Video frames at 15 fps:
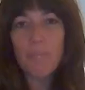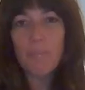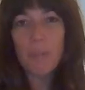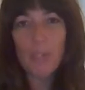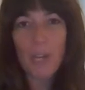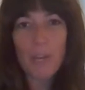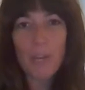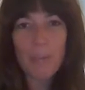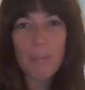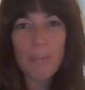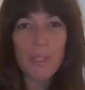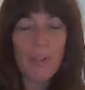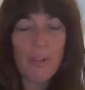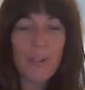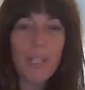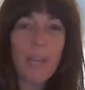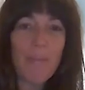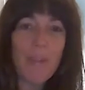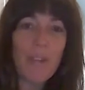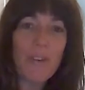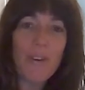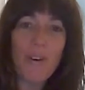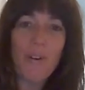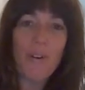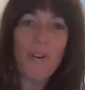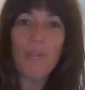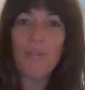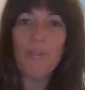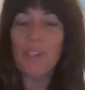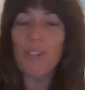Comment below and let me
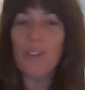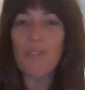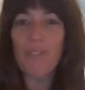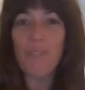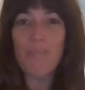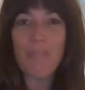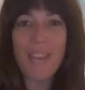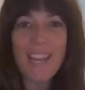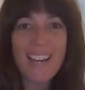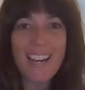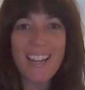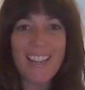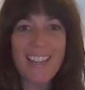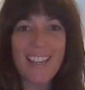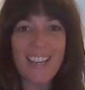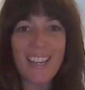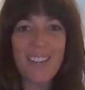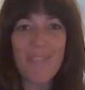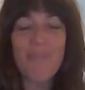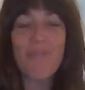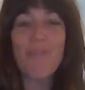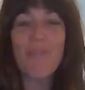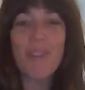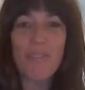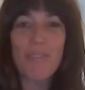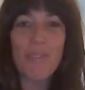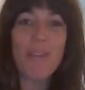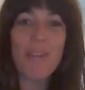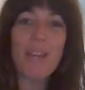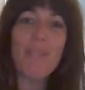know, you know, if you've made anything. What have
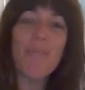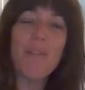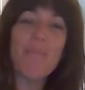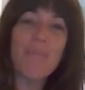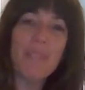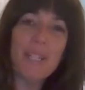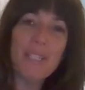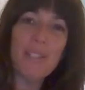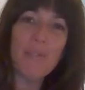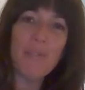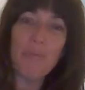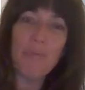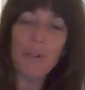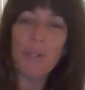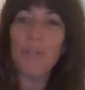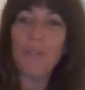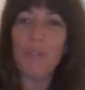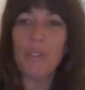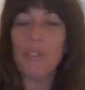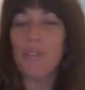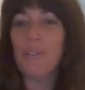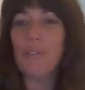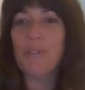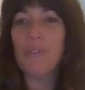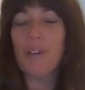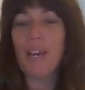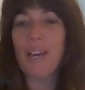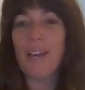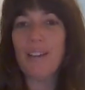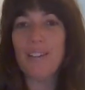you made? What blends have worked for you?
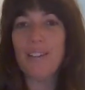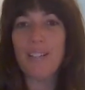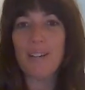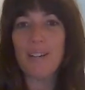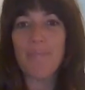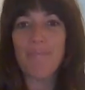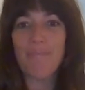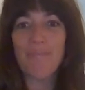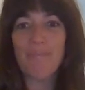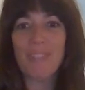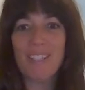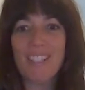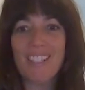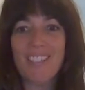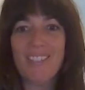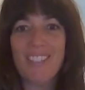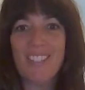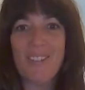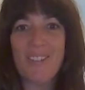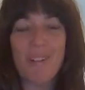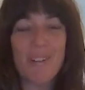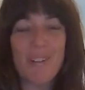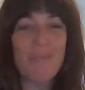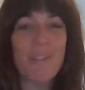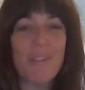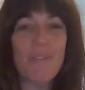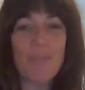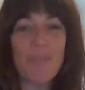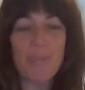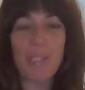And you know, what
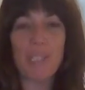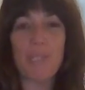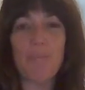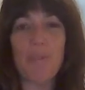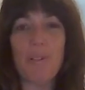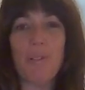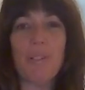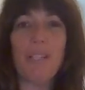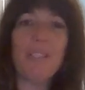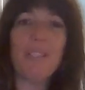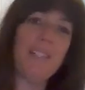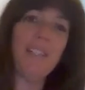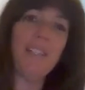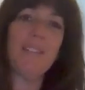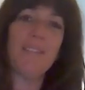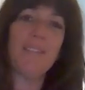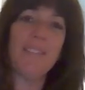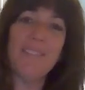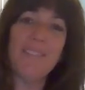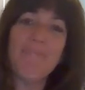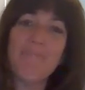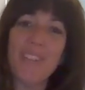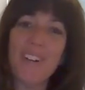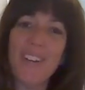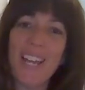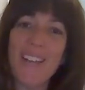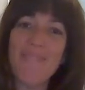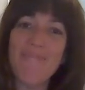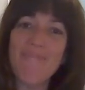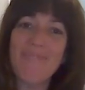have you been experiencing?
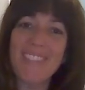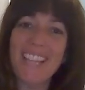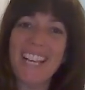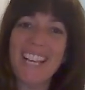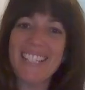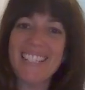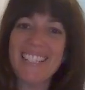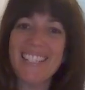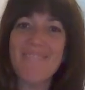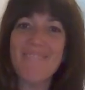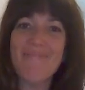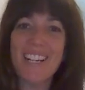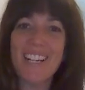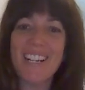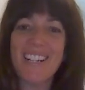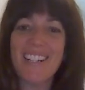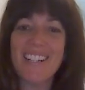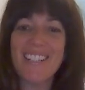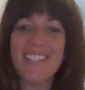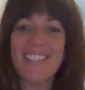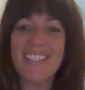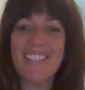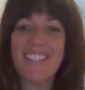Okay, thanks. Bye, guys.